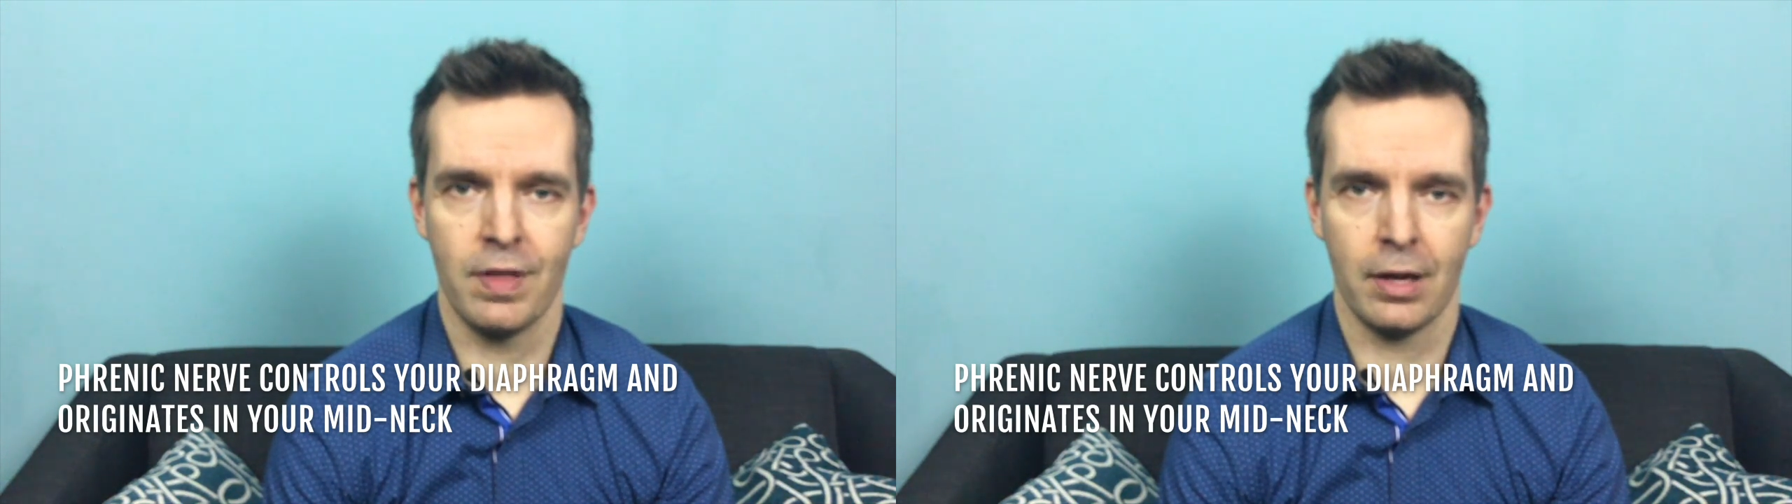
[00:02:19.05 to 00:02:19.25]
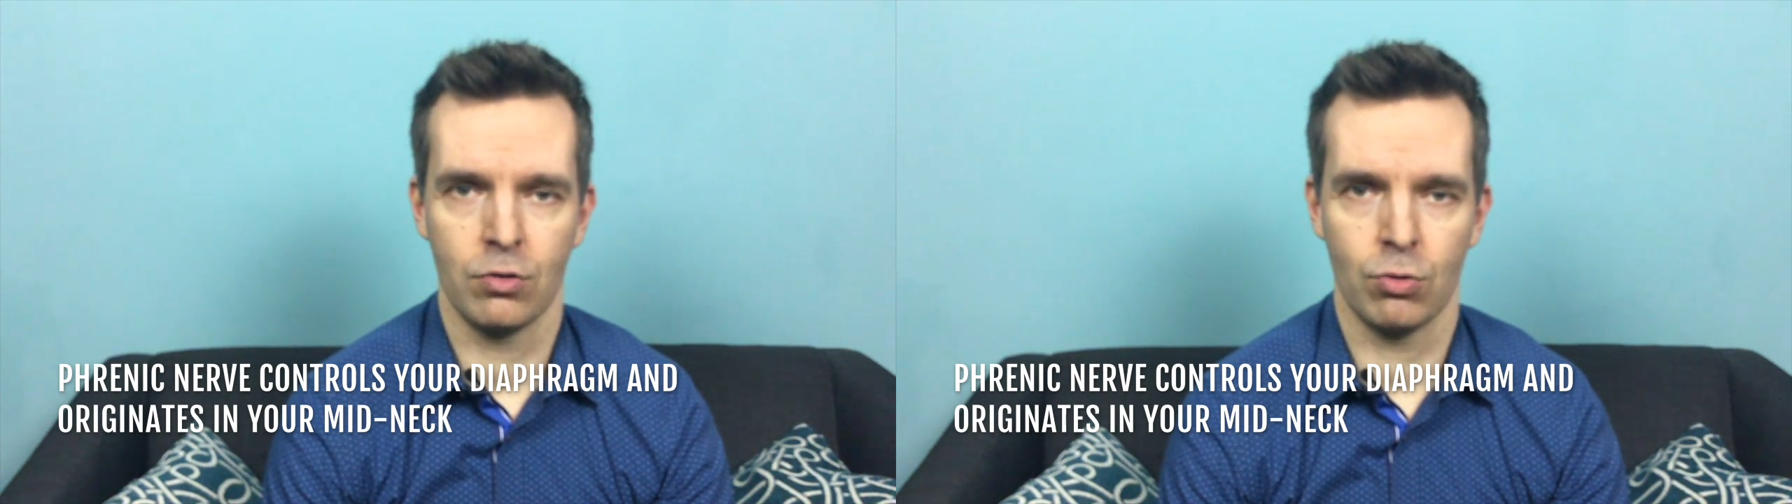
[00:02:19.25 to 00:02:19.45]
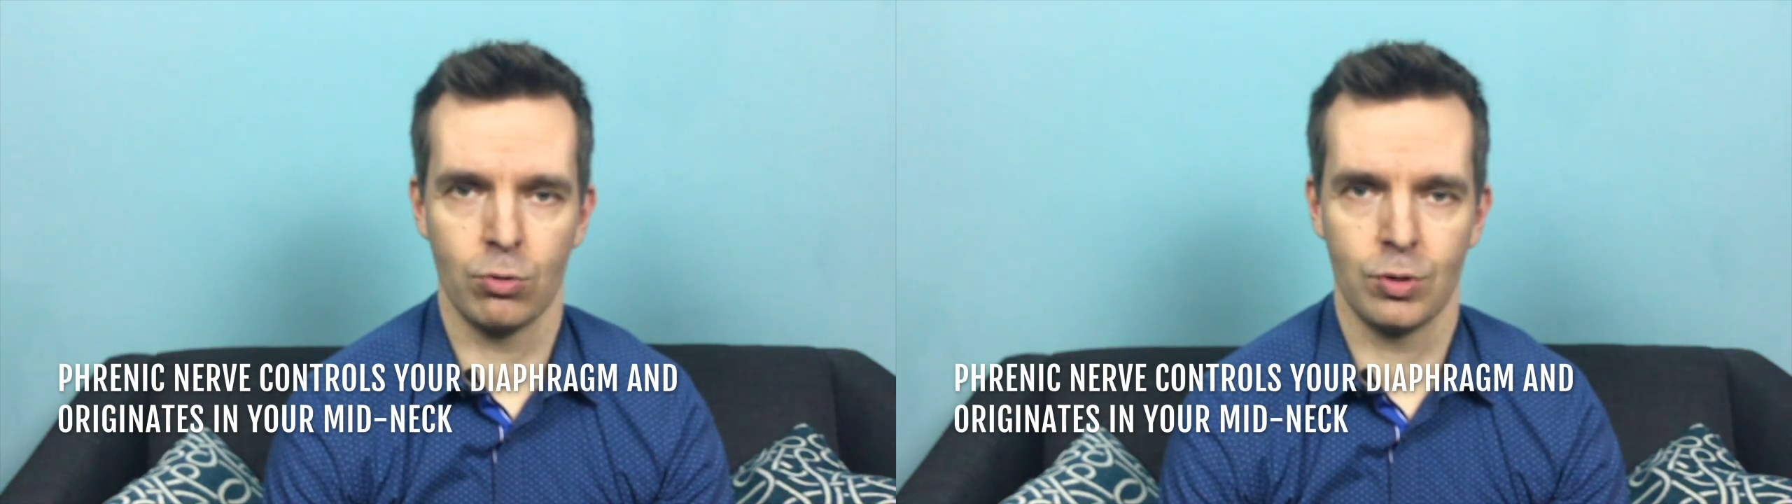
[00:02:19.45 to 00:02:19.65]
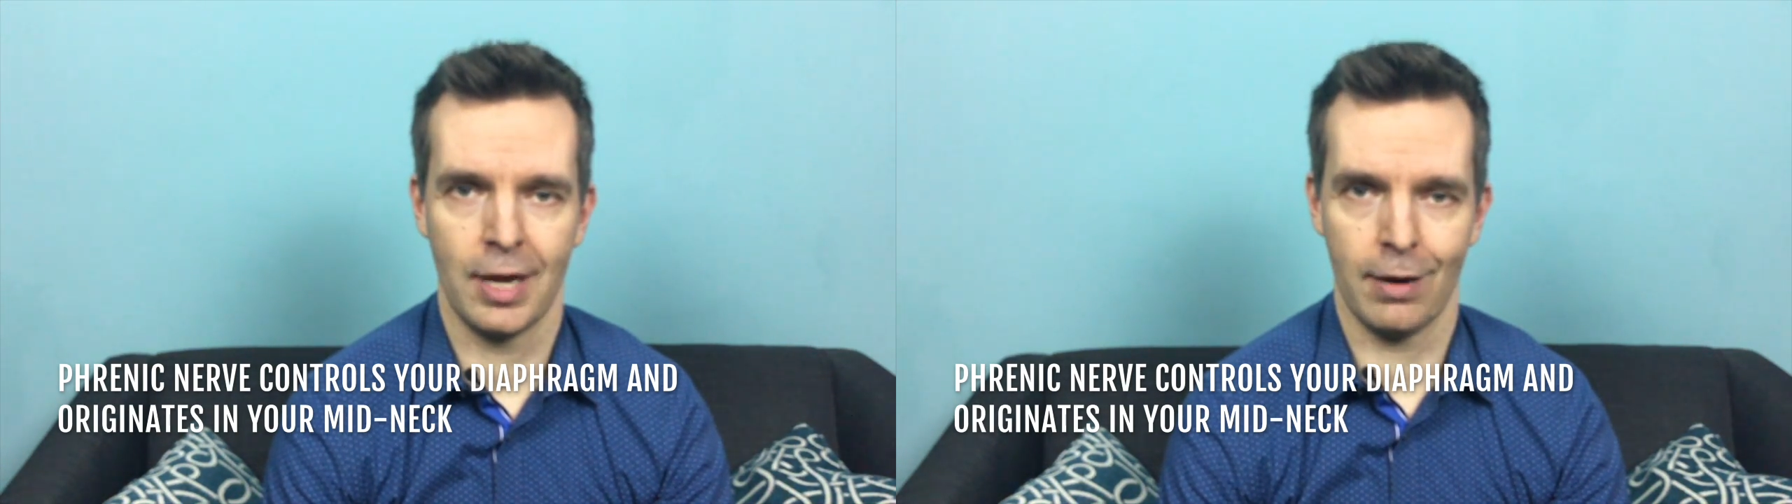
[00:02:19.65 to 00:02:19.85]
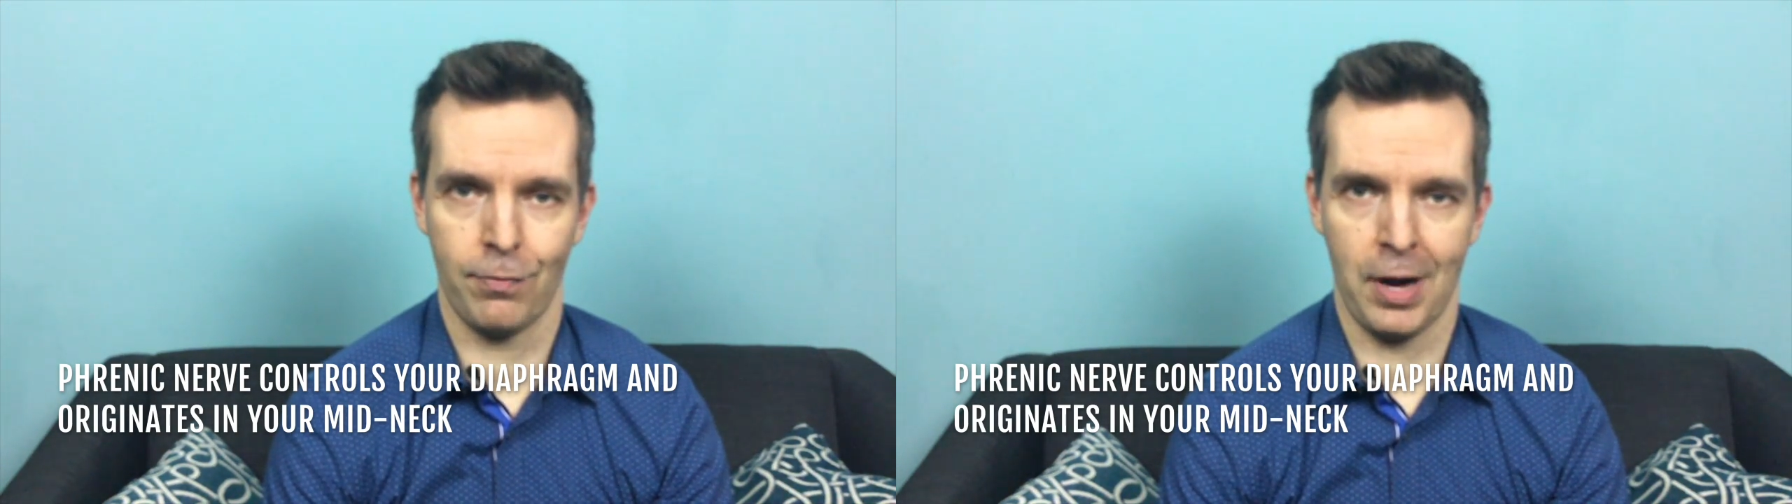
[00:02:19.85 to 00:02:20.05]
that controls your
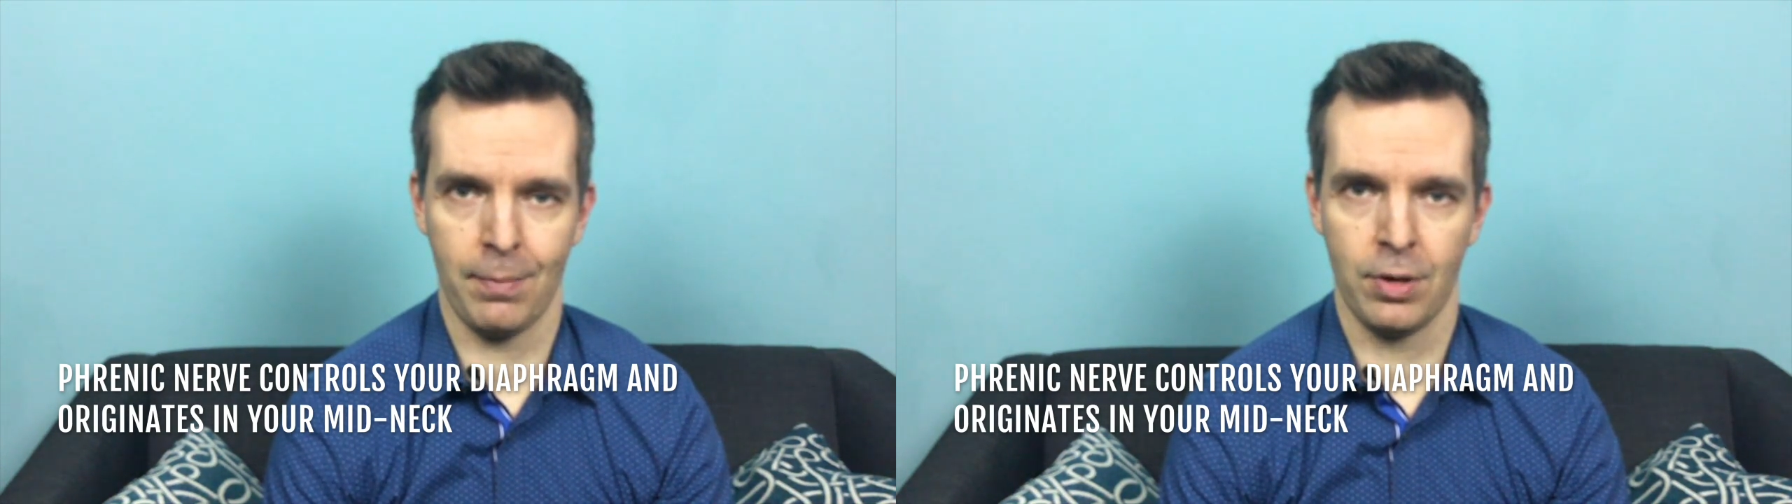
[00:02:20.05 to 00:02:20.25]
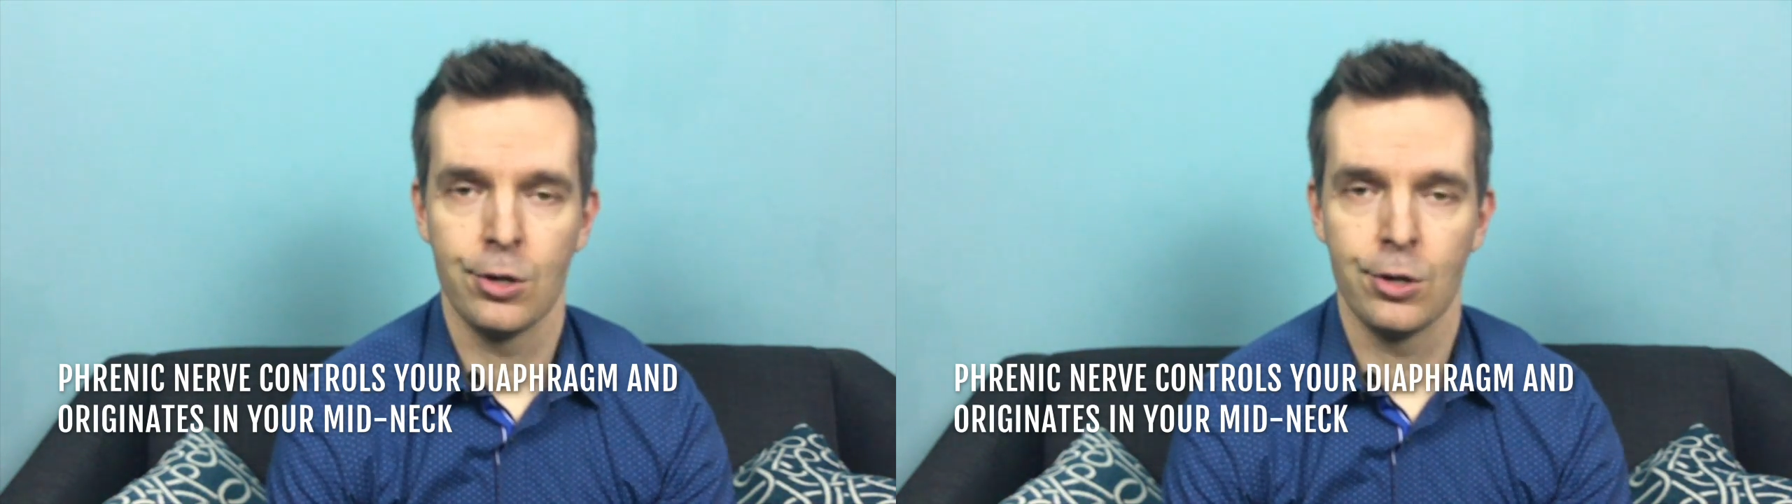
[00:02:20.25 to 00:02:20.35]
diaphragm.